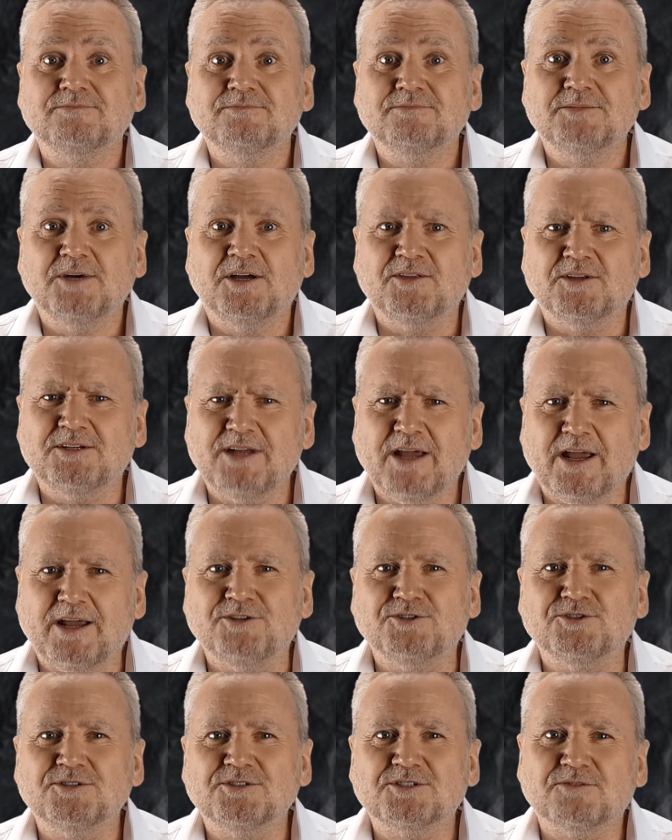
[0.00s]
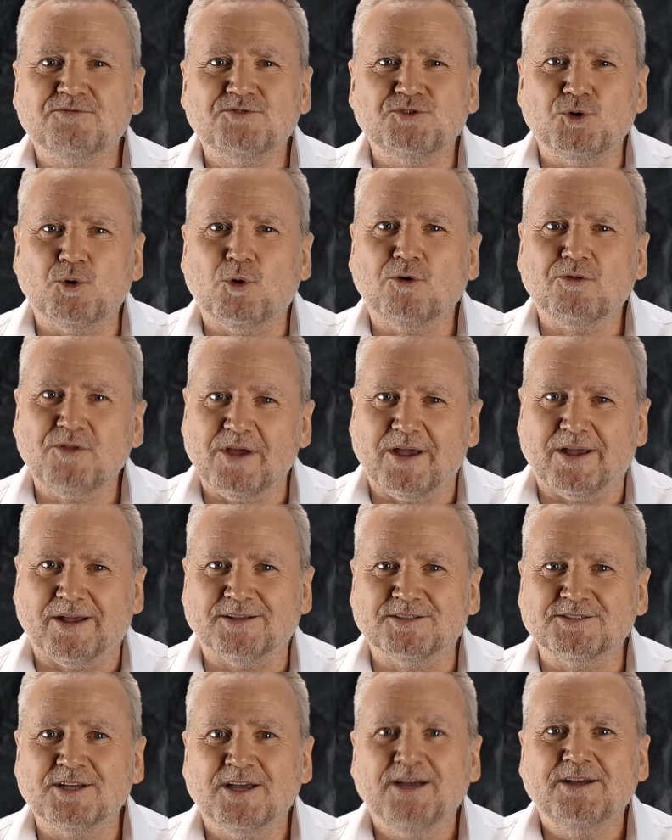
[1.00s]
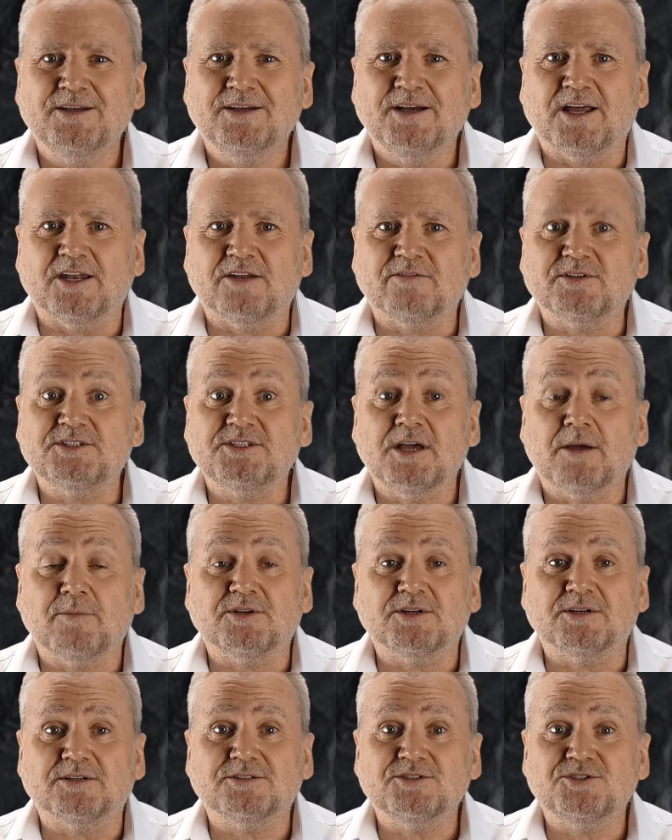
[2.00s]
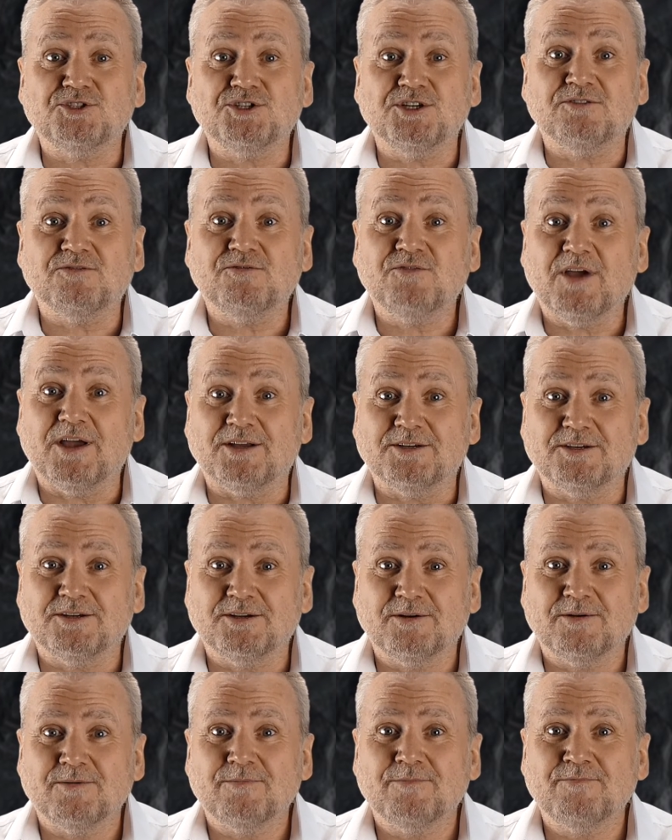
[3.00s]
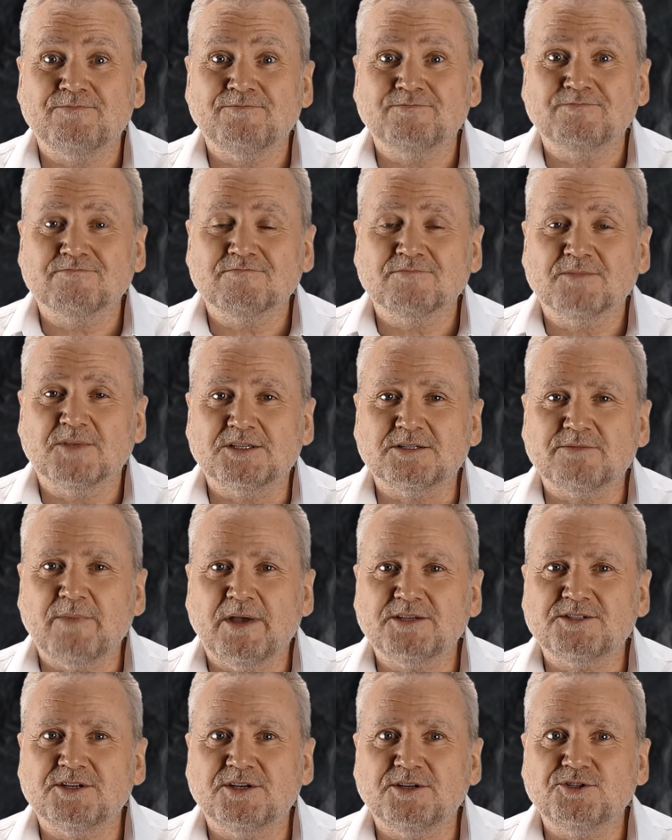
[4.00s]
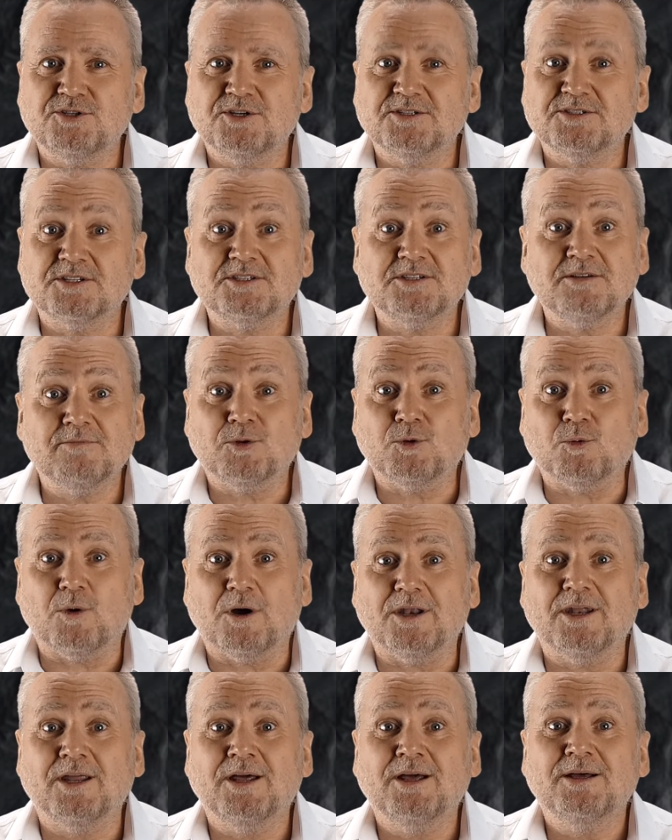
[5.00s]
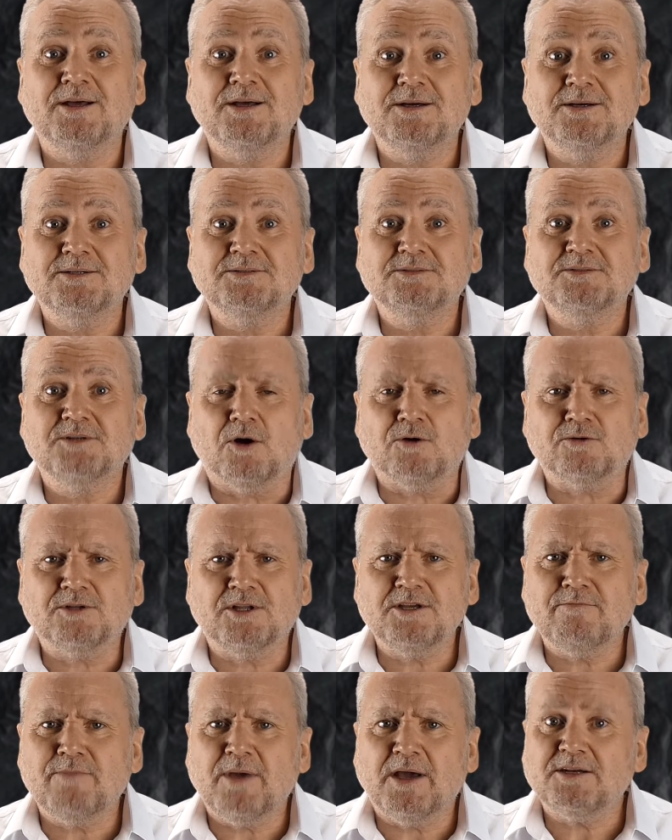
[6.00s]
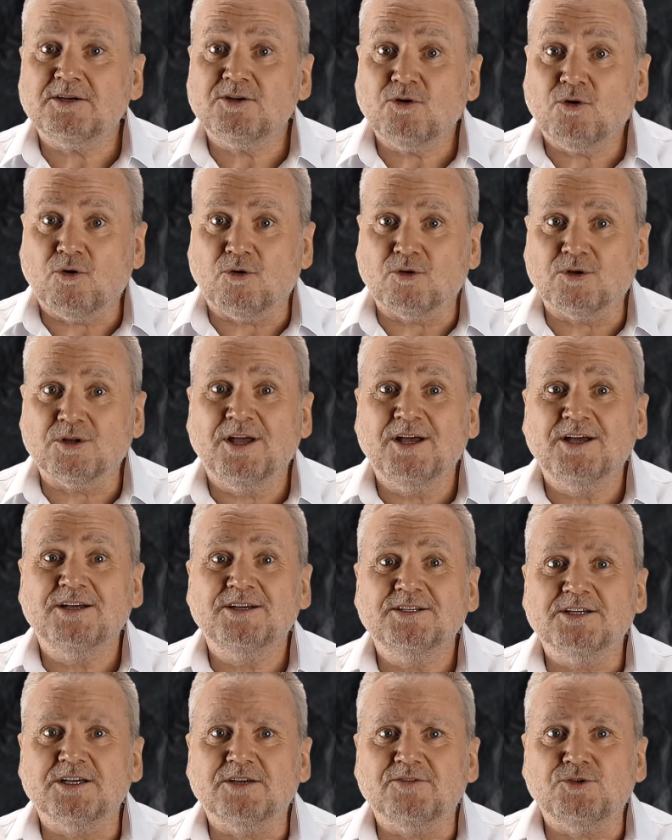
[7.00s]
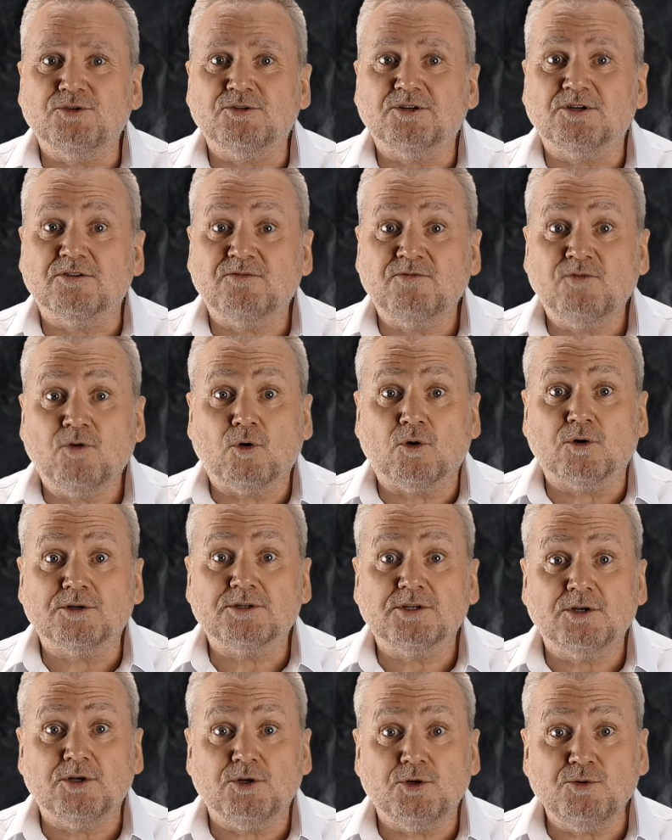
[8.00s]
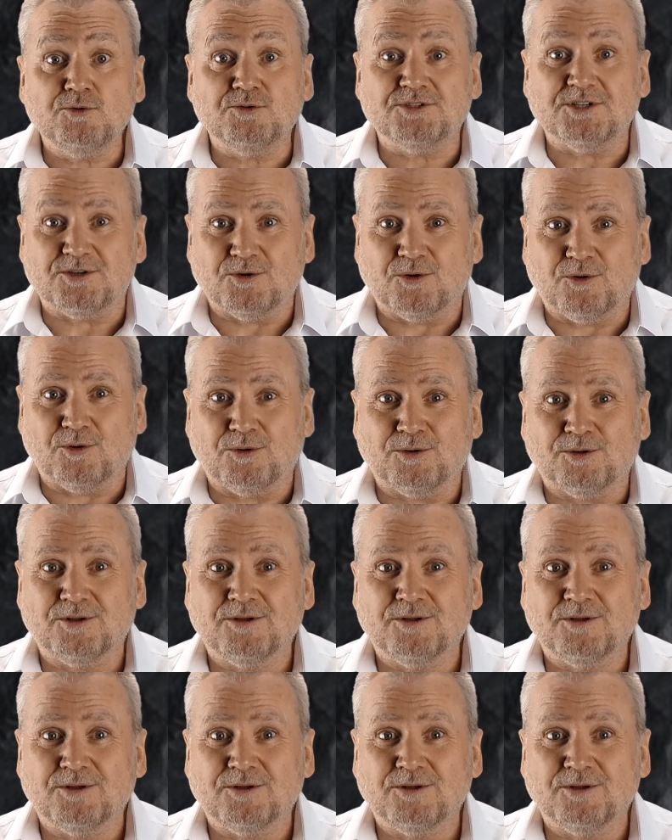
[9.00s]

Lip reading: and the dangers of sure things and of attempting to cheat fate. Its message is a simple one. Only bet it all if you can afford to lose it all.